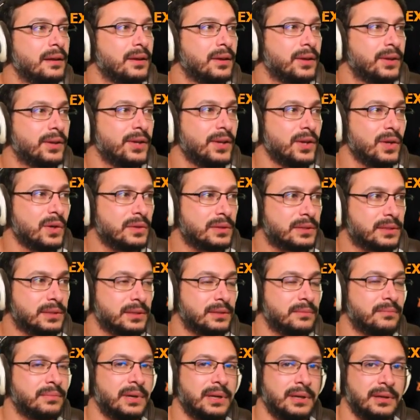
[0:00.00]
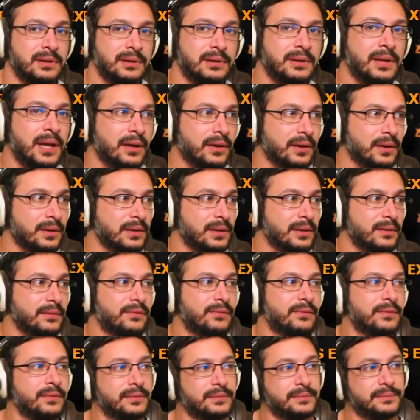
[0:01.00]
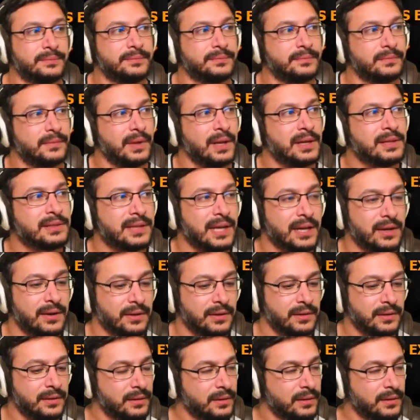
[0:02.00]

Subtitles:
Cute, but not good enough. Standard.